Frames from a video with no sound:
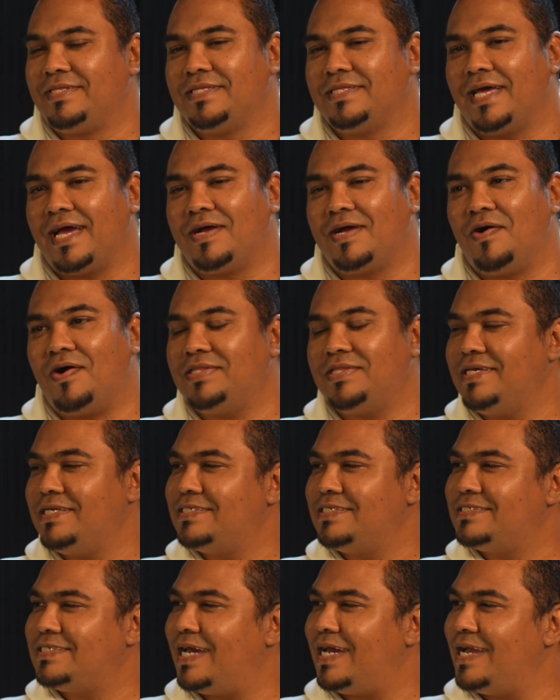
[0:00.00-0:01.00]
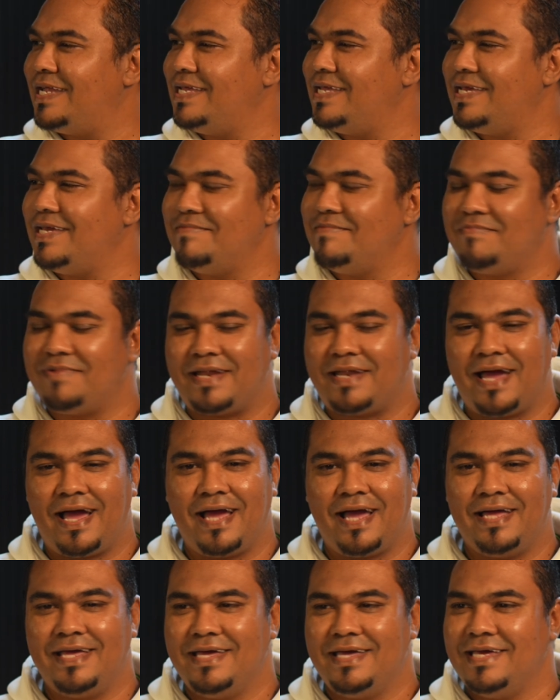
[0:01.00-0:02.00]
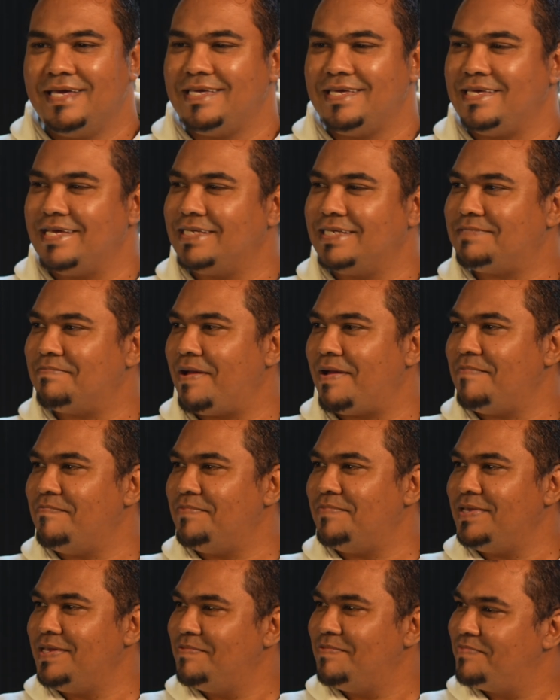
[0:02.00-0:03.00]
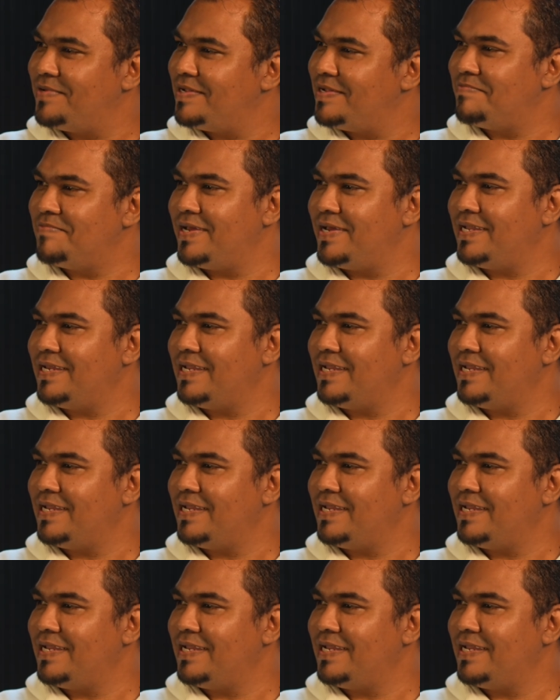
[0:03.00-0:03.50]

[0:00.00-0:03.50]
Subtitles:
I got inside, hey, brah. Yes, my people, man.